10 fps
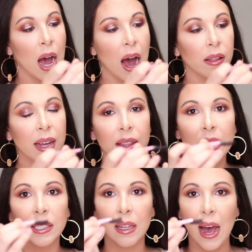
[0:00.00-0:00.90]
I like
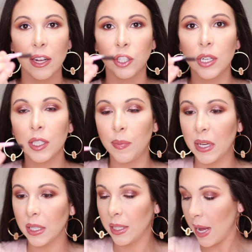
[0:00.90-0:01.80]
these lashes
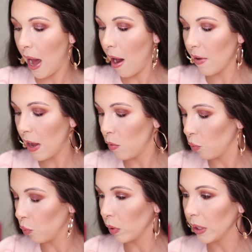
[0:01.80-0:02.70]
because they have a
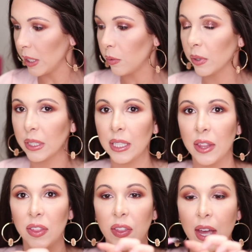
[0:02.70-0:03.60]
really, really
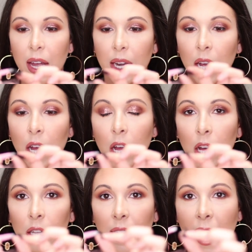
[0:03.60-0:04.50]
thin
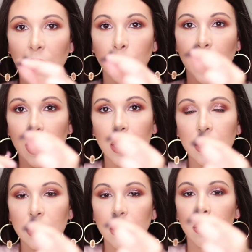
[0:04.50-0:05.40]
lash
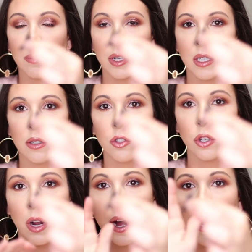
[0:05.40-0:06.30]
band. I'm going to
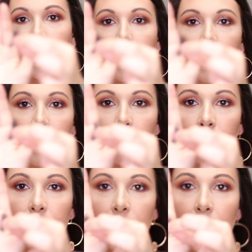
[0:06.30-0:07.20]
try to let you
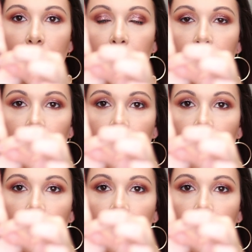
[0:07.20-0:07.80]
see it.